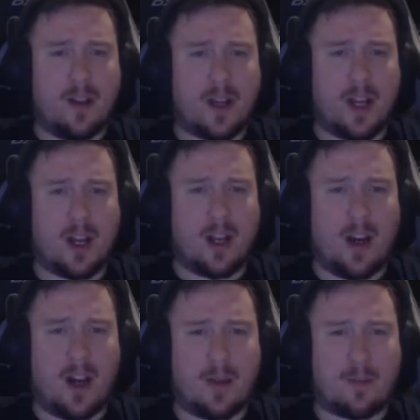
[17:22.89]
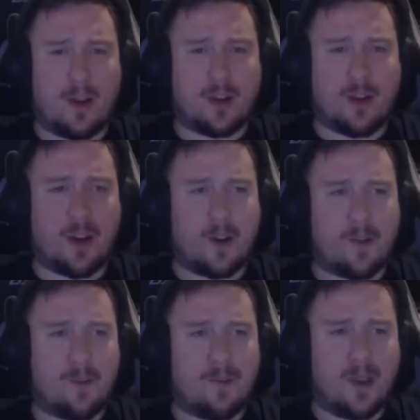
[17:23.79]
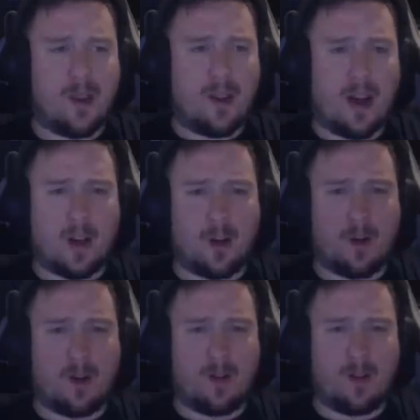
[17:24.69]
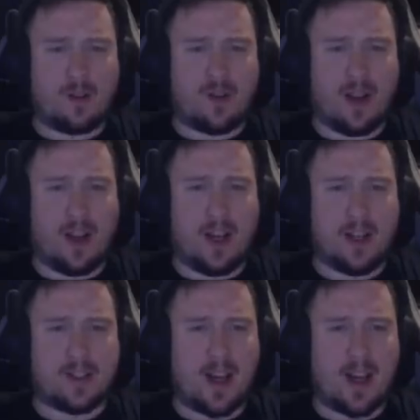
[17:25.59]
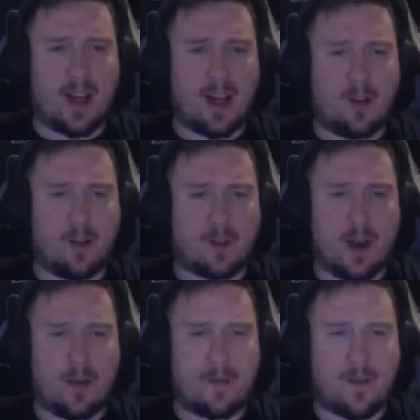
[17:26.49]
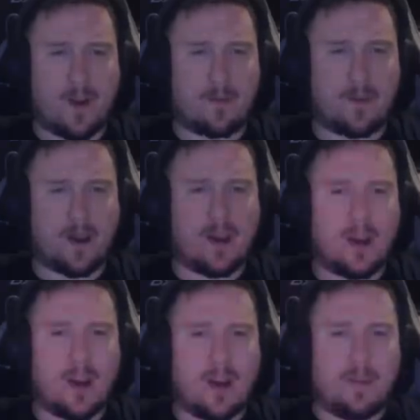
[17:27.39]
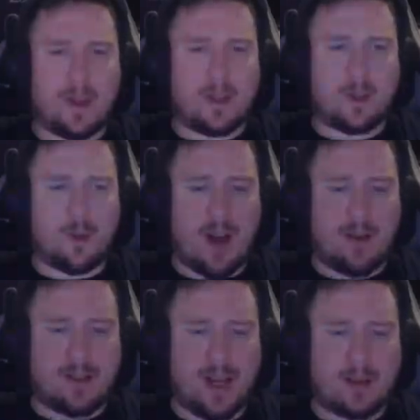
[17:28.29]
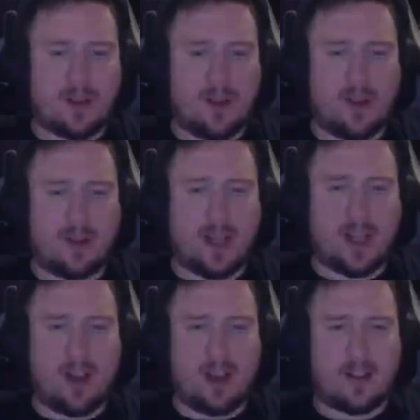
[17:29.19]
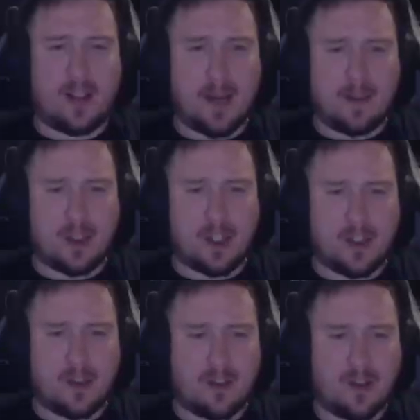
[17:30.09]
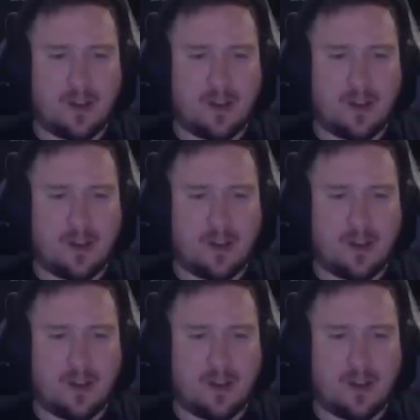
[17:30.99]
Getting a lot of pressure here. I gotta try to line of sight. I know he's rapid firing me. Beast or Wrath's up, so I know I'm taking a lot of damage here.